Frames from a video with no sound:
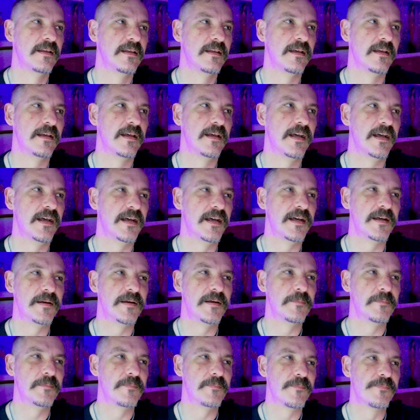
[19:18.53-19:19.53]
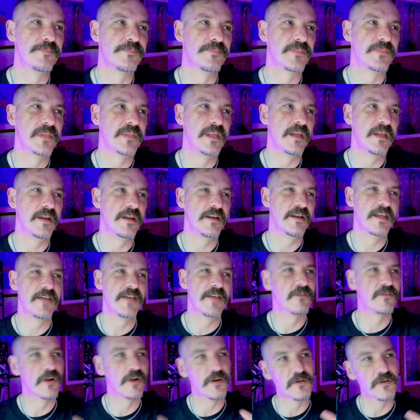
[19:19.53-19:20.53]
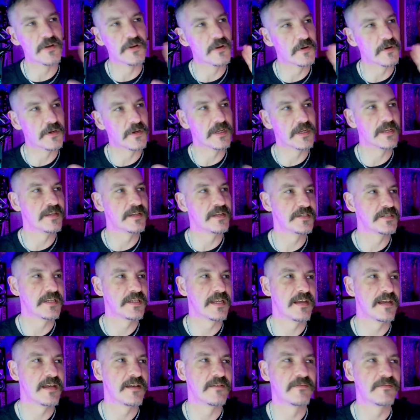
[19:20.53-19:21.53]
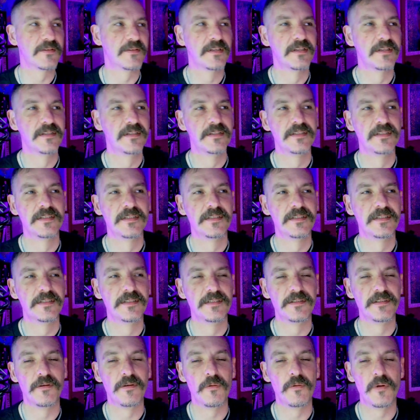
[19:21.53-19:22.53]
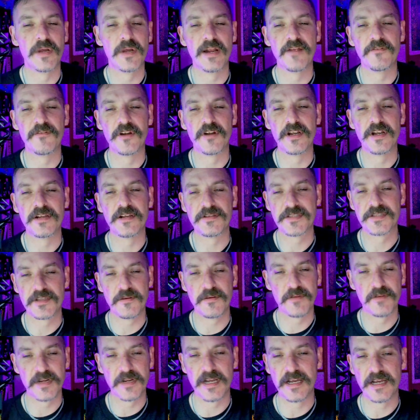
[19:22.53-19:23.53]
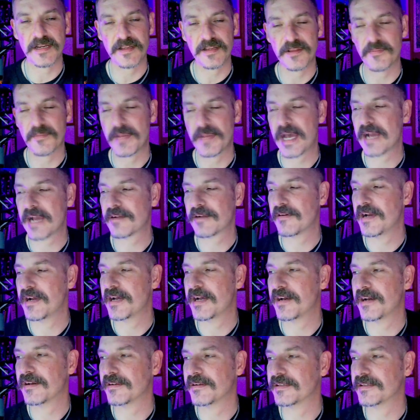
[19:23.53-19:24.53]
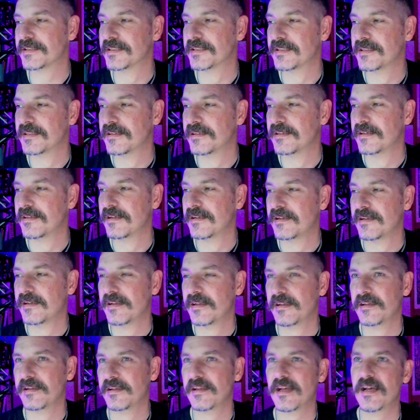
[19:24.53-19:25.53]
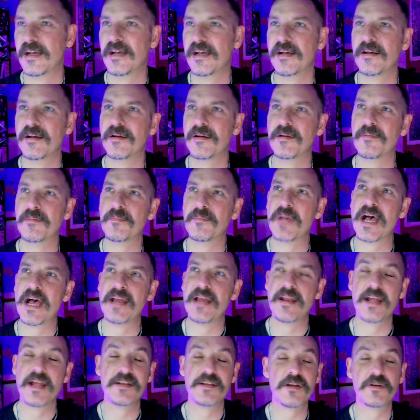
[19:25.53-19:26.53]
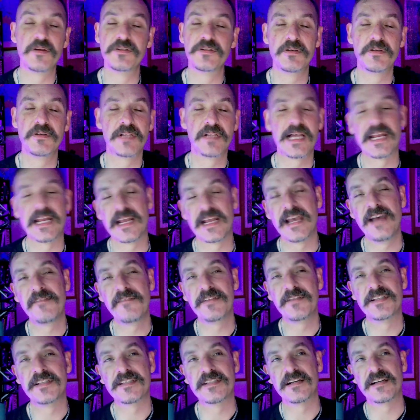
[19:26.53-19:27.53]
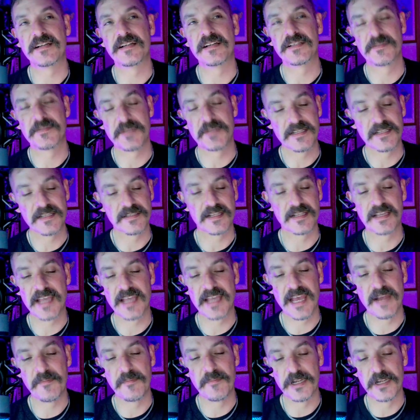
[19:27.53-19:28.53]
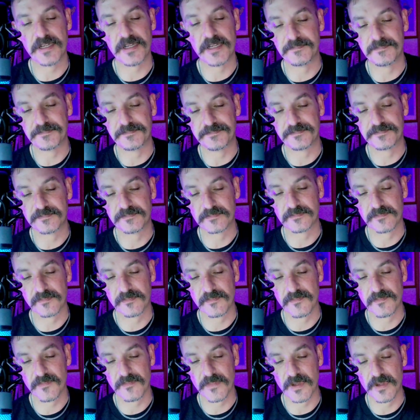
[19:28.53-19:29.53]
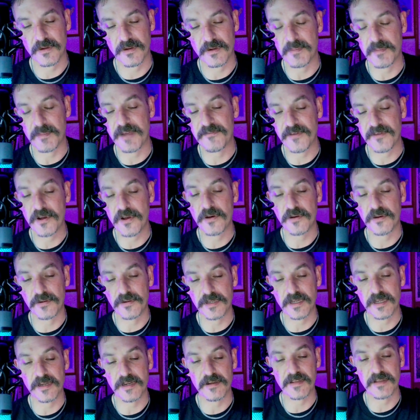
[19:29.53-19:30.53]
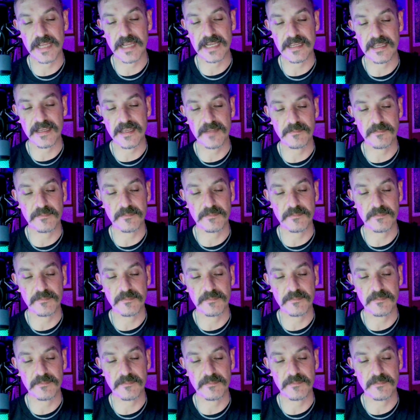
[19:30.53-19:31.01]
You know, you have road noise, you have whatever else going on in the background. And I don't do a lot of heavy songs because the camera or my phone, you know, like it